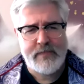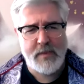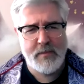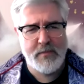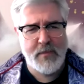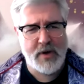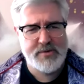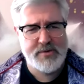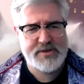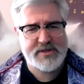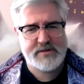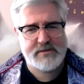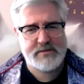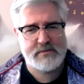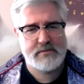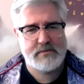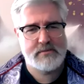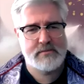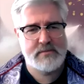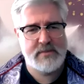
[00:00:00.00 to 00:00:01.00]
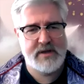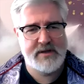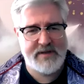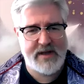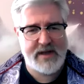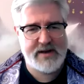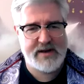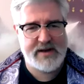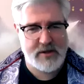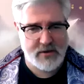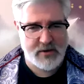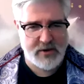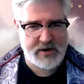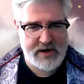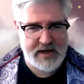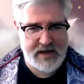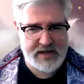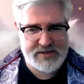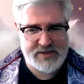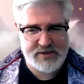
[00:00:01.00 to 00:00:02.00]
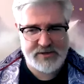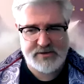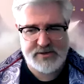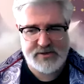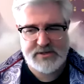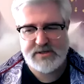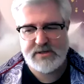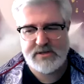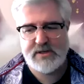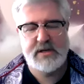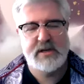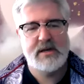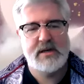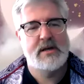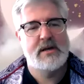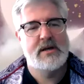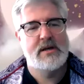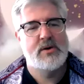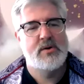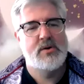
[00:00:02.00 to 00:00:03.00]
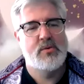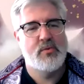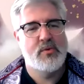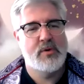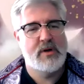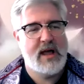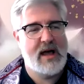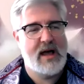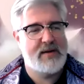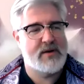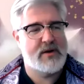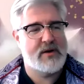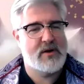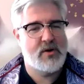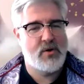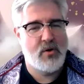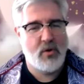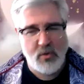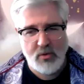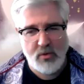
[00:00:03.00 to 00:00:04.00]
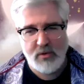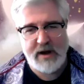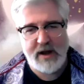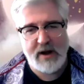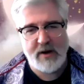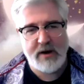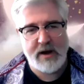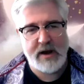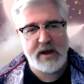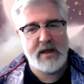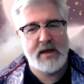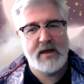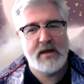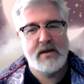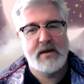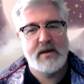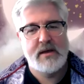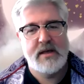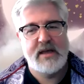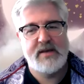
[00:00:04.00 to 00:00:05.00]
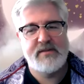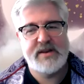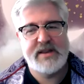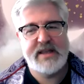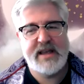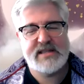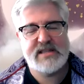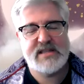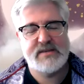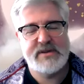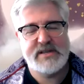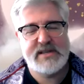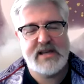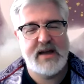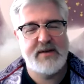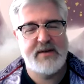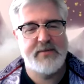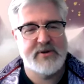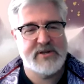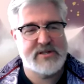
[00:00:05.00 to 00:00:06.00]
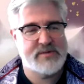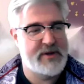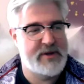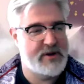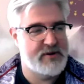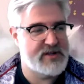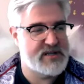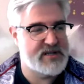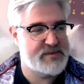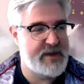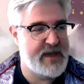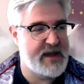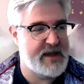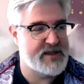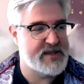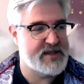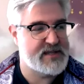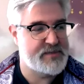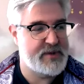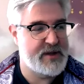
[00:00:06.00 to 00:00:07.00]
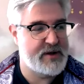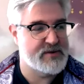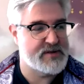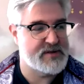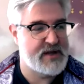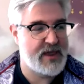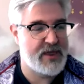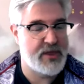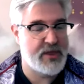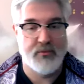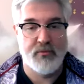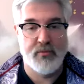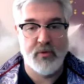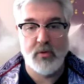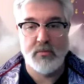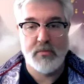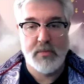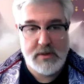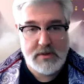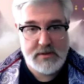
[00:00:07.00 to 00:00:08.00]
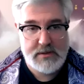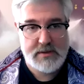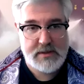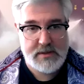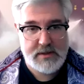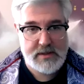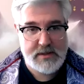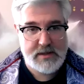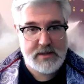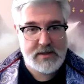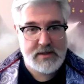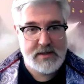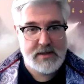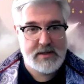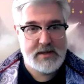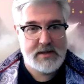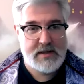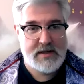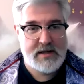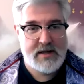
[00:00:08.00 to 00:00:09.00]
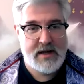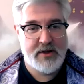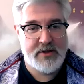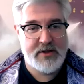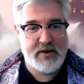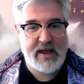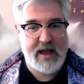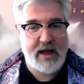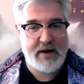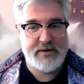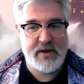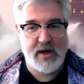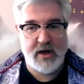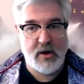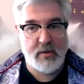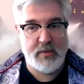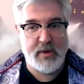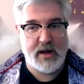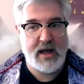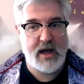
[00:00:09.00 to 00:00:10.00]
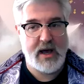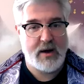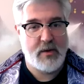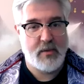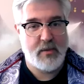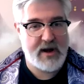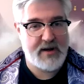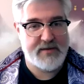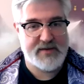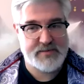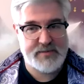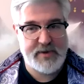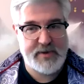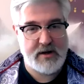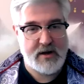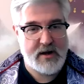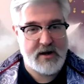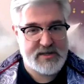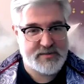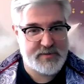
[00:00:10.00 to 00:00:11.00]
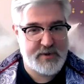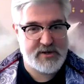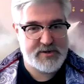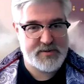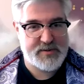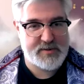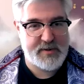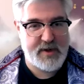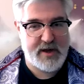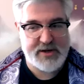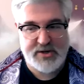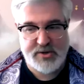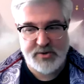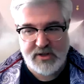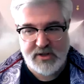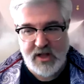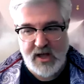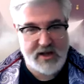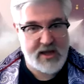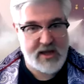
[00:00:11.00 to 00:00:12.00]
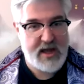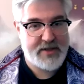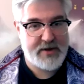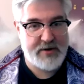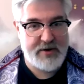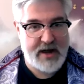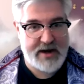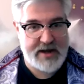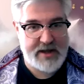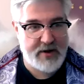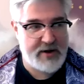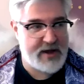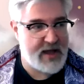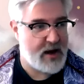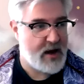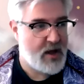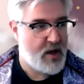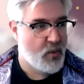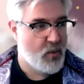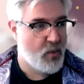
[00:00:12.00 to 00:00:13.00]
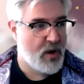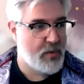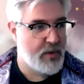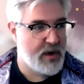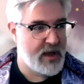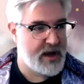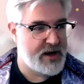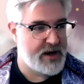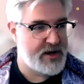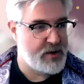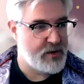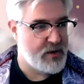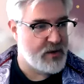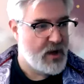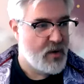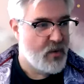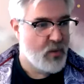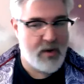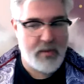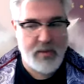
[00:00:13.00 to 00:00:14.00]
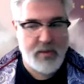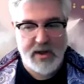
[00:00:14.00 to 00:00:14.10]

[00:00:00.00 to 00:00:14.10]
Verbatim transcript: Most event organizers will have a coronary if it gets to be time for a speaker to speak and the speaker's not in the room, yeah, they're counting down. Oh my God, we're gonna have a speaker. Speaker's supposed to be on at two o'clock. They're not here yet. What are we gonna do? What are